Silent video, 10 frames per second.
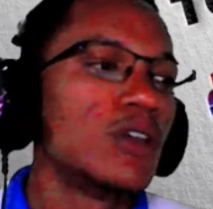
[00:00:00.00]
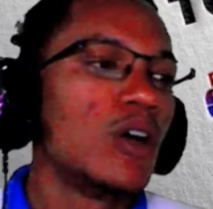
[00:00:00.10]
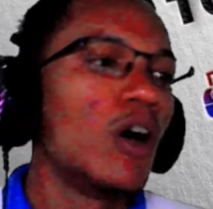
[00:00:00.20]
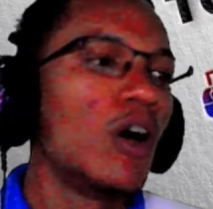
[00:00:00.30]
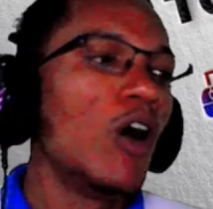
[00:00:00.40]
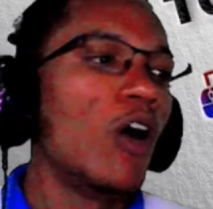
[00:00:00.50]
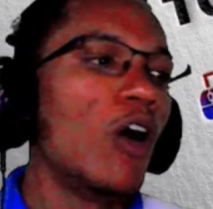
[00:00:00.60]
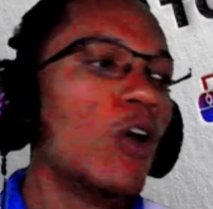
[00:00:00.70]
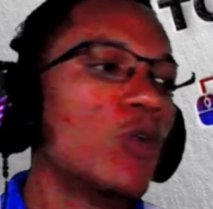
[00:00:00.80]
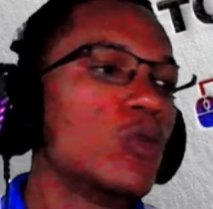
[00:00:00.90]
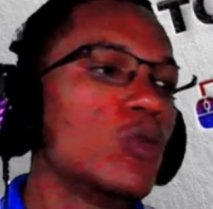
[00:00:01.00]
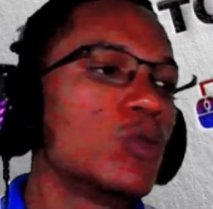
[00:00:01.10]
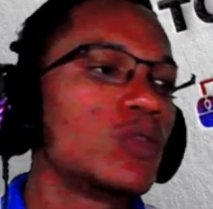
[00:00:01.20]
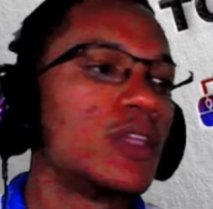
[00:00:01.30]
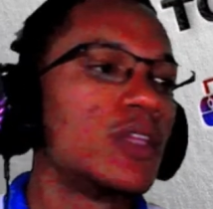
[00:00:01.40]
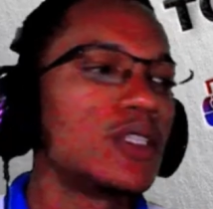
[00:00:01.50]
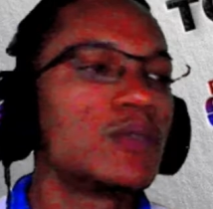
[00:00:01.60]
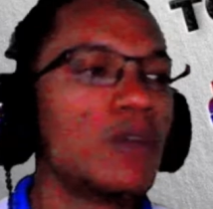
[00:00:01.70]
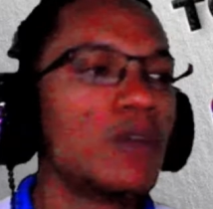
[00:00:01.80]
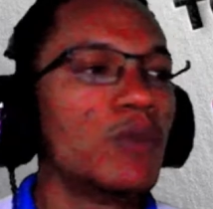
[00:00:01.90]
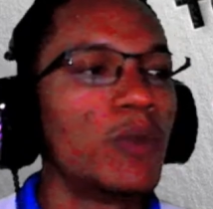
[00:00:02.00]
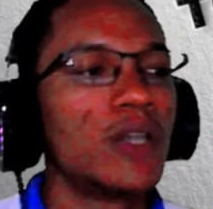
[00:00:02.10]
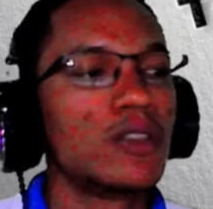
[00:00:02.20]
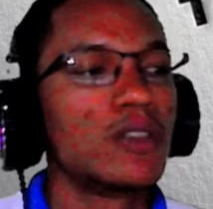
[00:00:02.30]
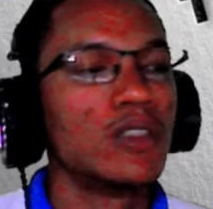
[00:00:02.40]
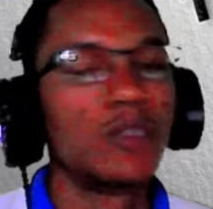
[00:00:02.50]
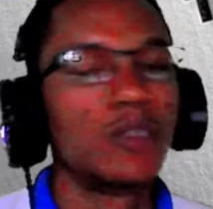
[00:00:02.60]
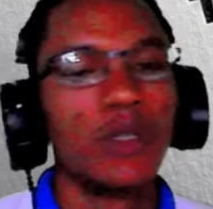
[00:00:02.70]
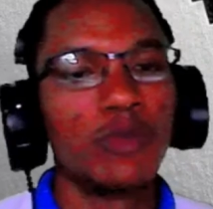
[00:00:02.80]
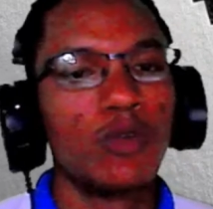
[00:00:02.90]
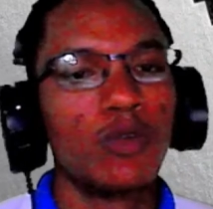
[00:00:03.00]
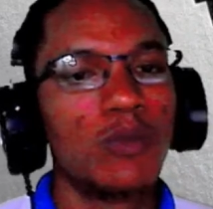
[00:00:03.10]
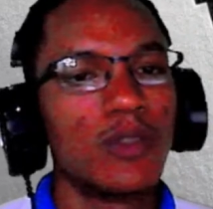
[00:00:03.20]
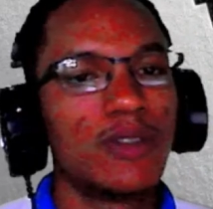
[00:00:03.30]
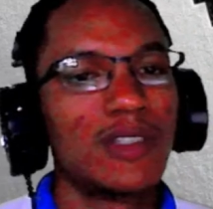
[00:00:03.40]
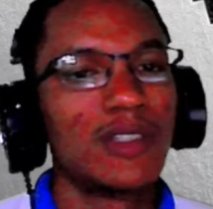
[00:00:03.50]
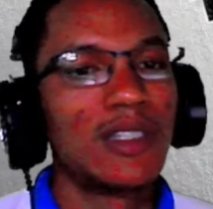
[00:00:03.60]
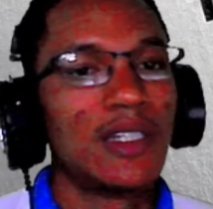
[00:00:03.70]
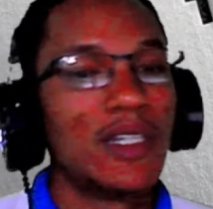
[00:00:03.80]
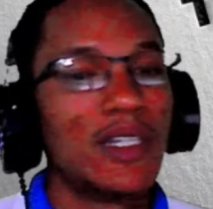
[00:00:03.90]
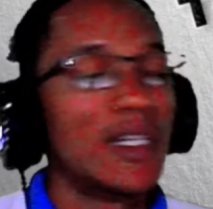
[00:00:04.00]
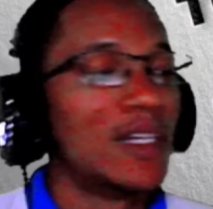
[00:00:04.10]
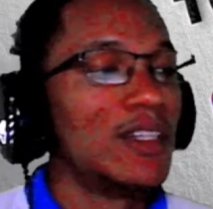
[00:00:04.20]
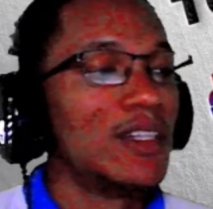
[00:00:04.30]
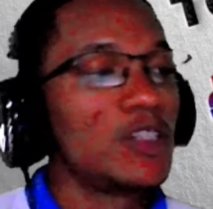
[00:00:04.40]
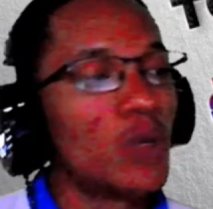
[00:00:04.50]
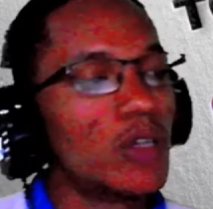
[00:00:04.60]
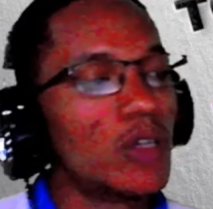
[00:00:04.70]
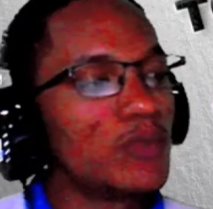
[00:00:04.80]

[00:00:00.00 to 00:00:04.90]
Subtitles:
how this number pattern is being formed. Now this one,